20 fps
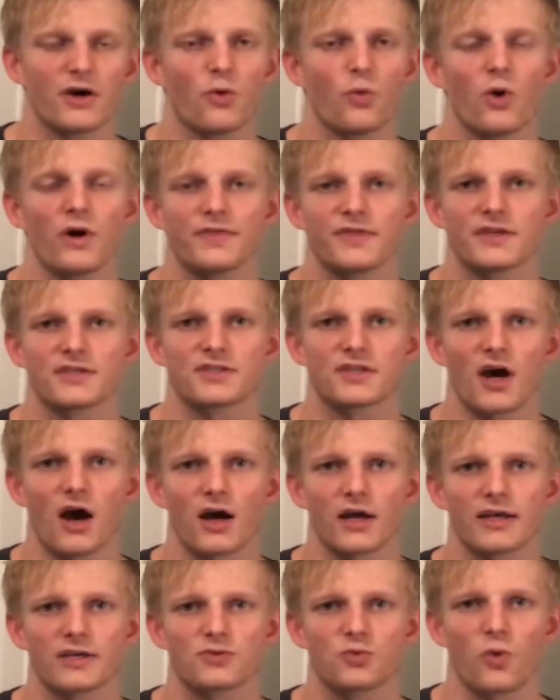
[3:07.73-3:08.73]
what the
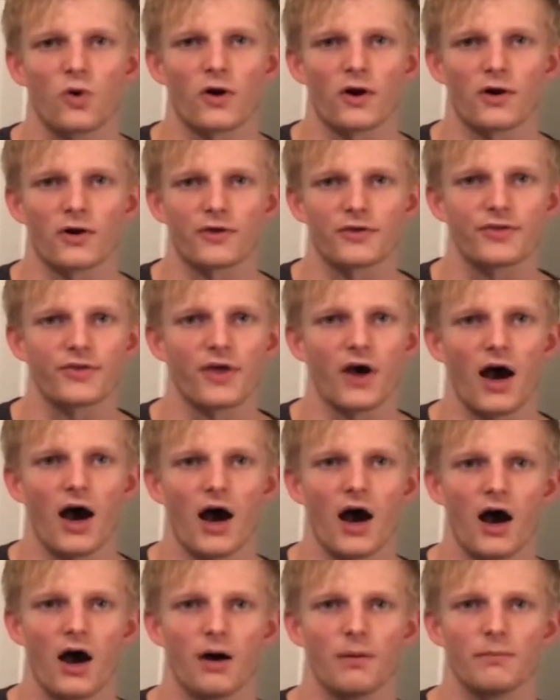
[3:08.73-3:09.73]
stock is worth.
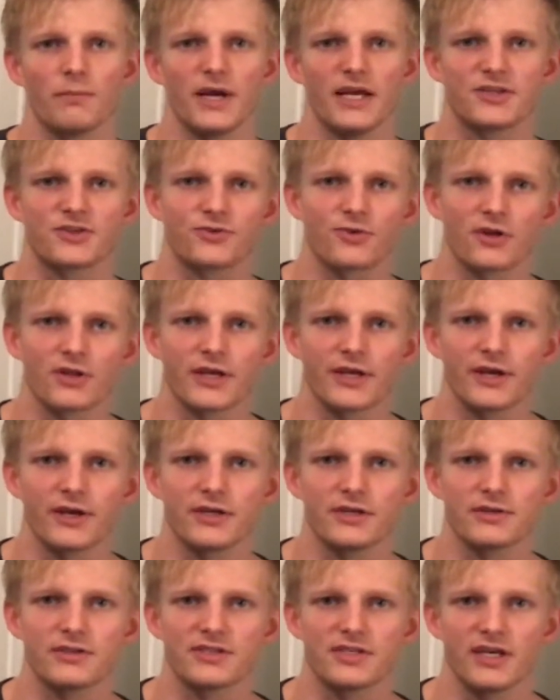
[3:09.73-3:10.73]
It's really good
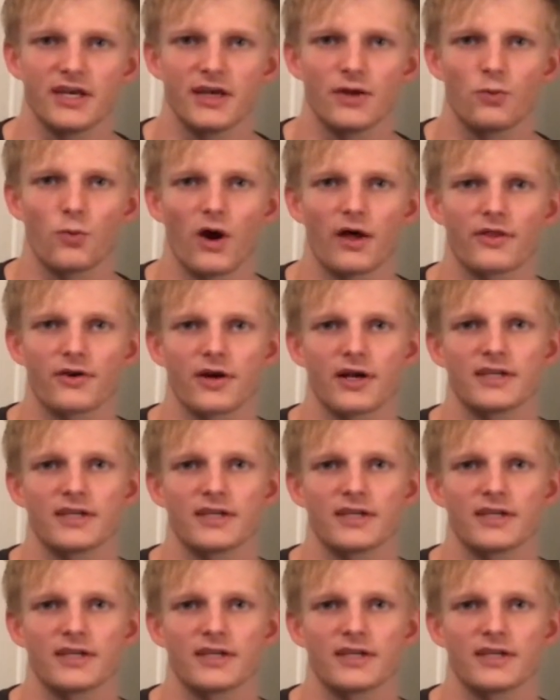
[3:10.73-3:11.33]
to see whether